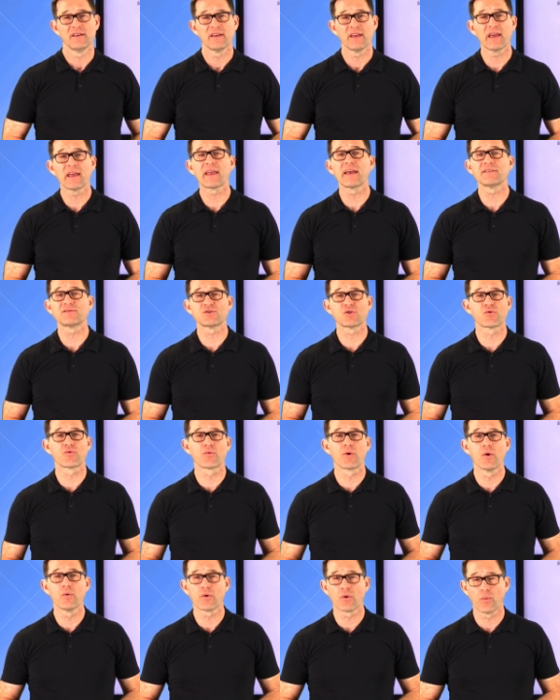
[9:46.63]
it gets
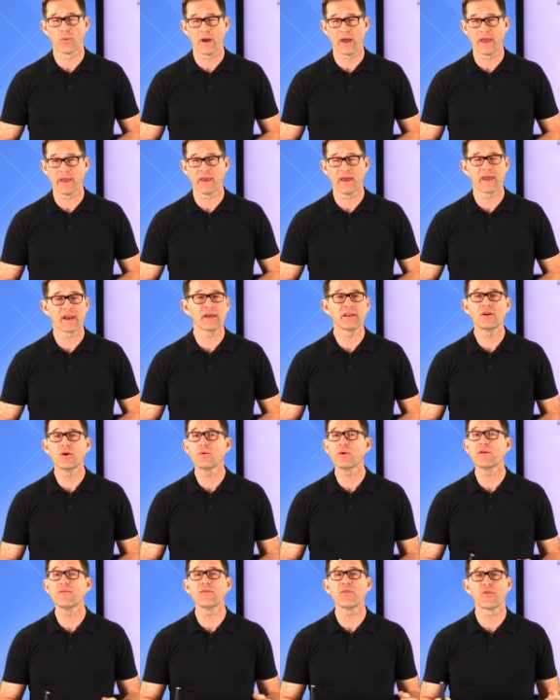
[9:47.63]
thrown away and I
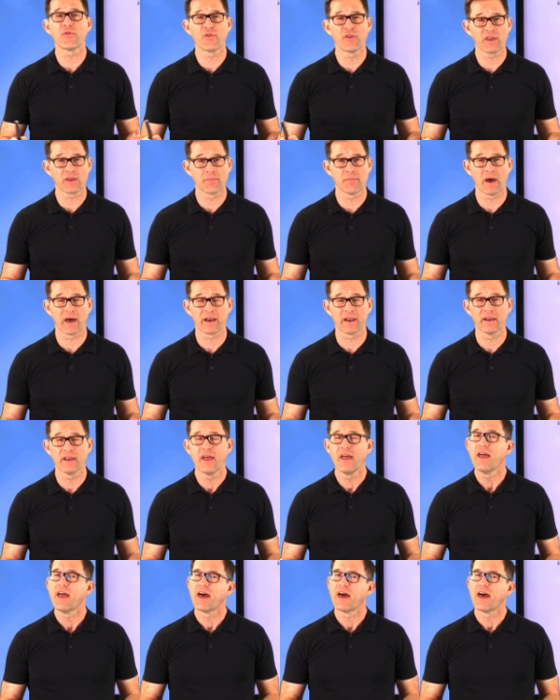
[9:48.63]
don't even think about it.